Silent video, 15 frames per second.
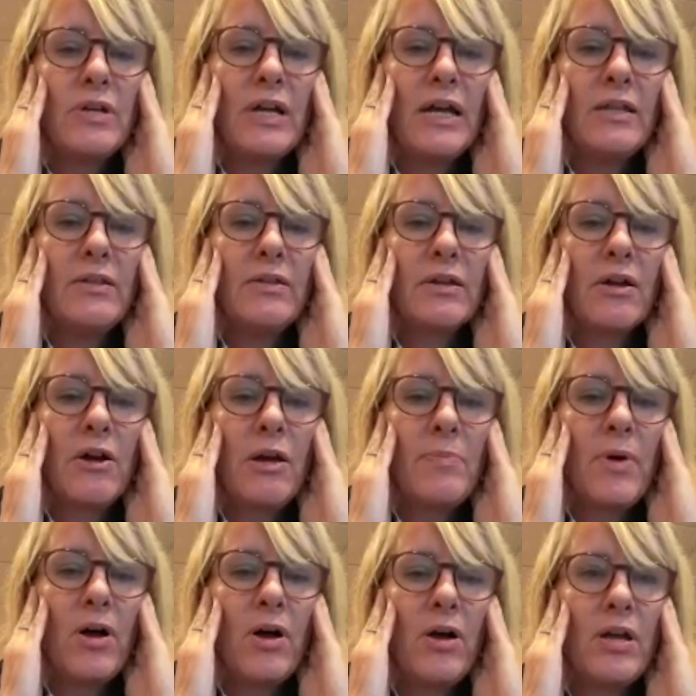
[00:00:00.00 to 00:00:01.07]
and the guy
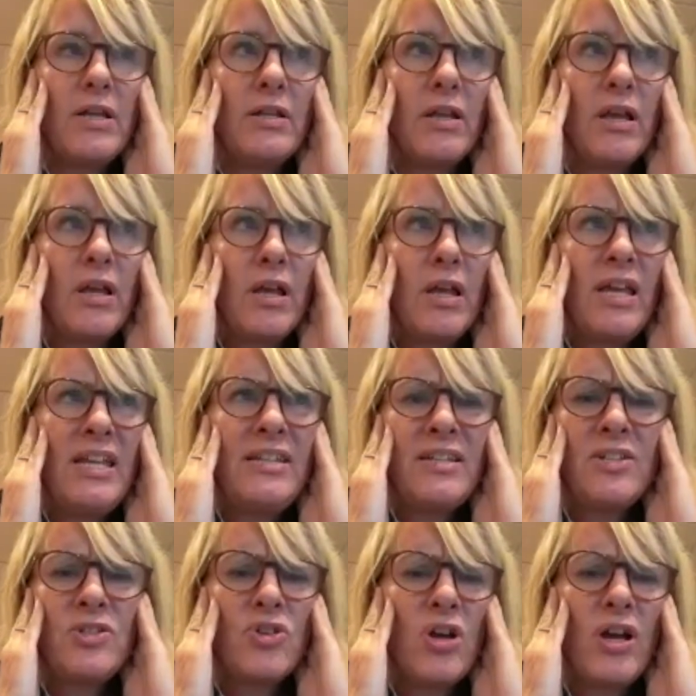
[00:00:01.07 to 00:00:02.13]
behind, he
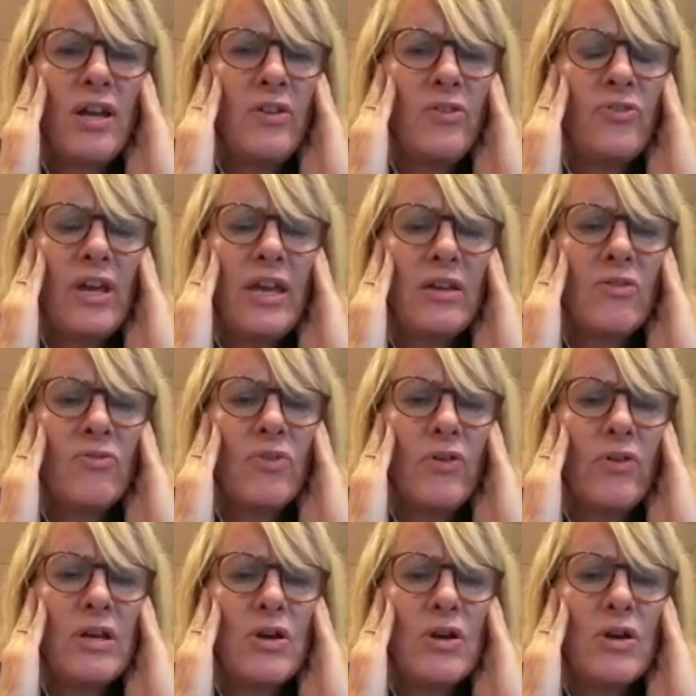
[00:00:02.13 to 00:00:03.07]
did try and take a very